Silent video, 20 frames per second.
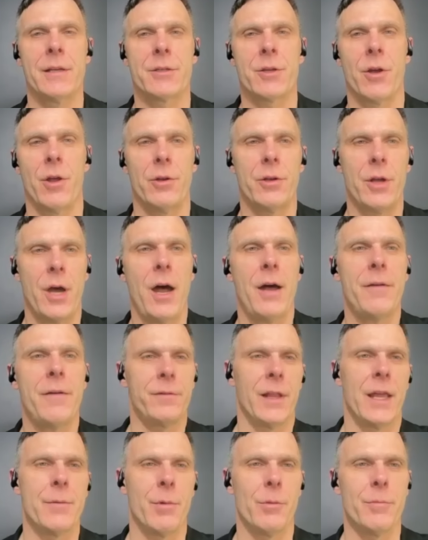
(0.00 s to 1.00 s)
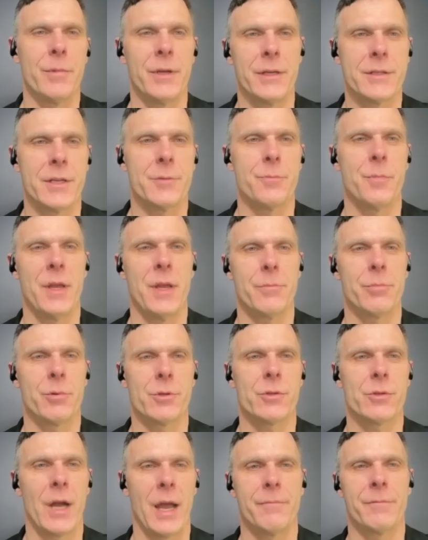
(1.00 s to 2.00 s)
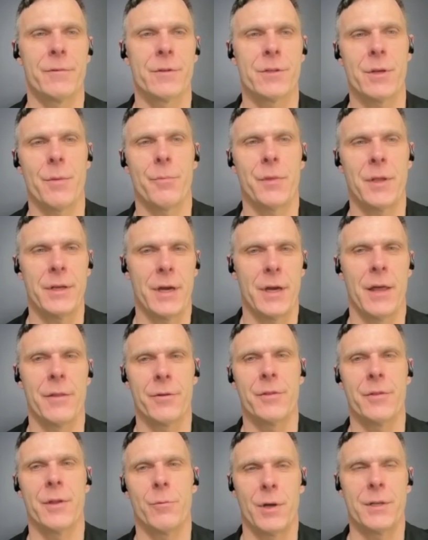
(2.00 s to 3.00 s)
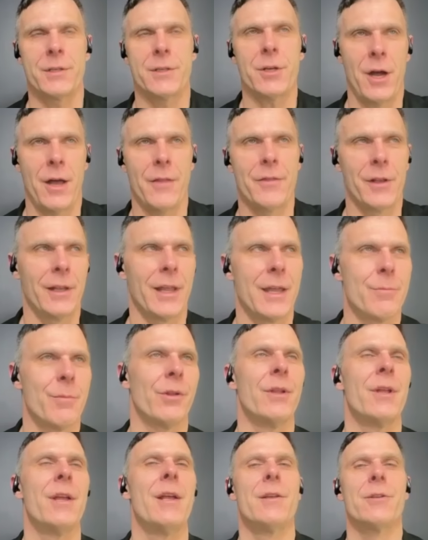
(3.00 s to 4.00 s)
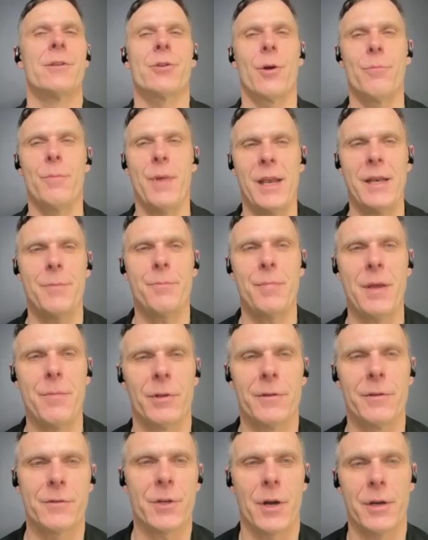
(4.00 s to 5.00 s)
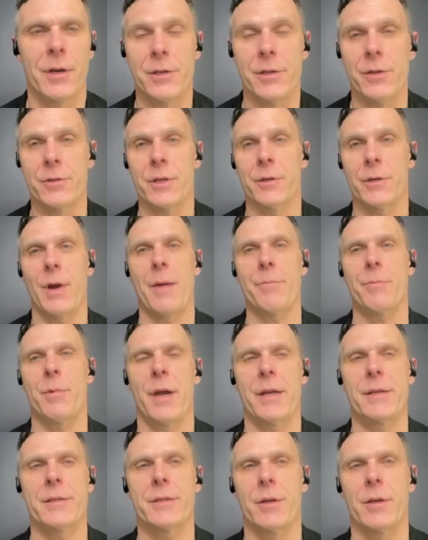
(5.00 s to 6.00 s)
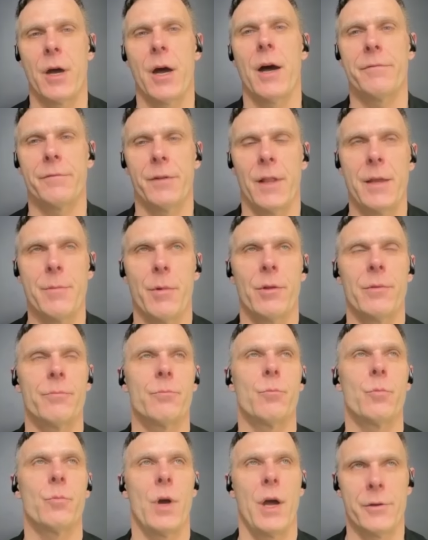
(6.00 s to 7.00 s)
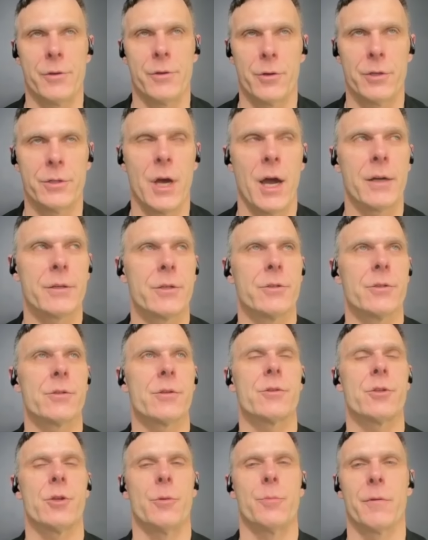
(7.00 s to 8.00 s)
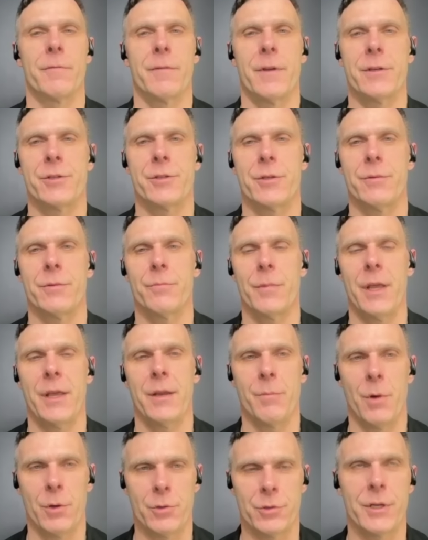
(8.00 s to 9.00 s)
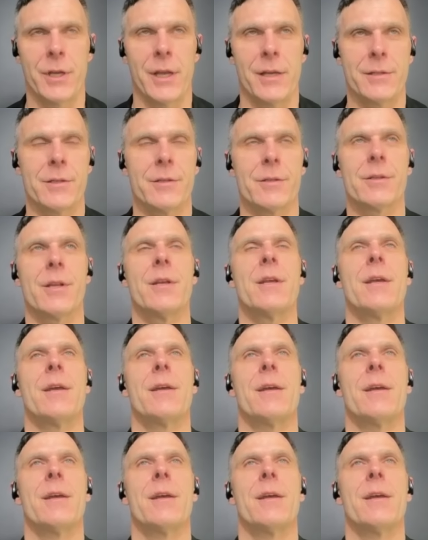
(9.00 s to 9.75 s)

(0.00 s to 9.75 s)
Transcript: It's called off-label because it's being prescribed for something other than what's on the label. So many people have started using rapamycin off-label under a doctor's supervision in most cases.